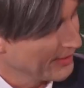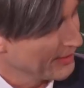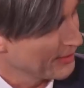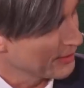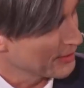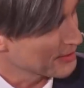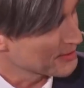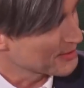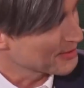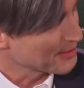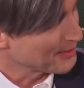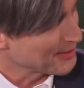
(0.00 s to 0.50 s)

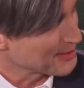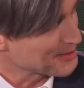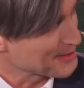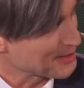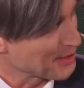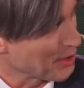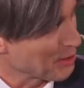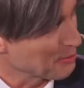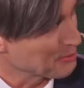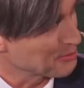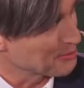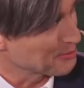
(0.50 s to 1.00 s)
let's
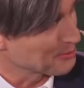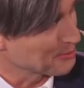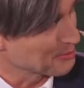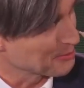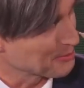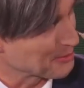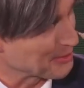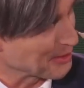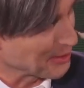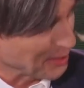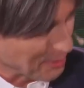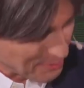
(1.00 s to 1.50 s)
go to
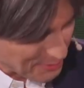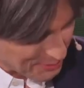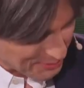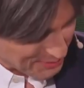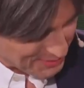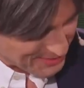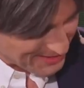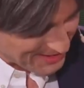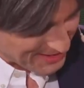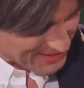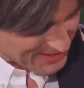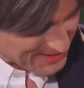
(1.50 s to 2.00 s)
the
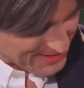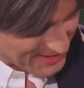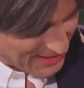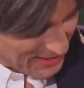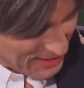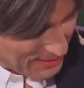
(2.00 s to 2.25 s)
communities.